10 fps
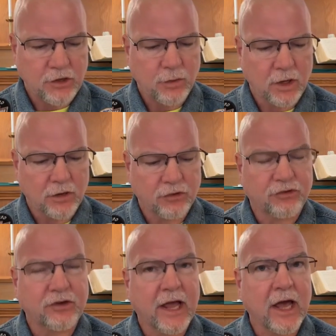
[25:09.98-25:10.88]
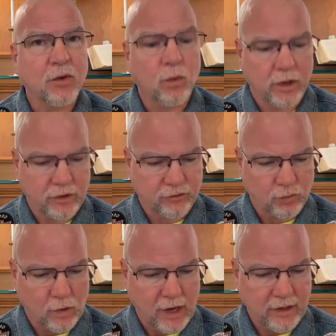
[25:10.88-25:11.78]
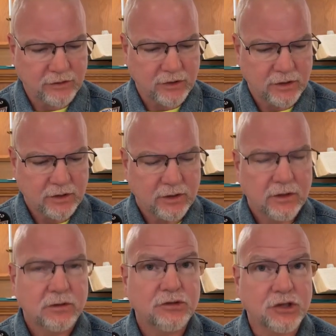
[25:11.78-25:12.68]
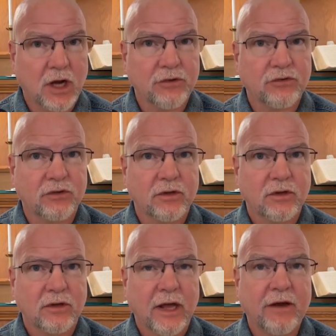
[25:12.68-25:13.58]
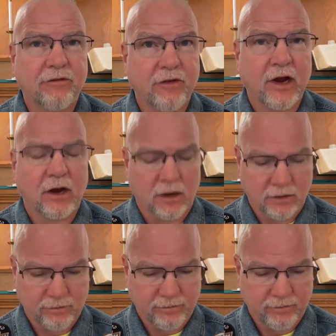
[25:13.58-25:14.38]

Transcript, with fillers: Then you will understand what is right, just, and fair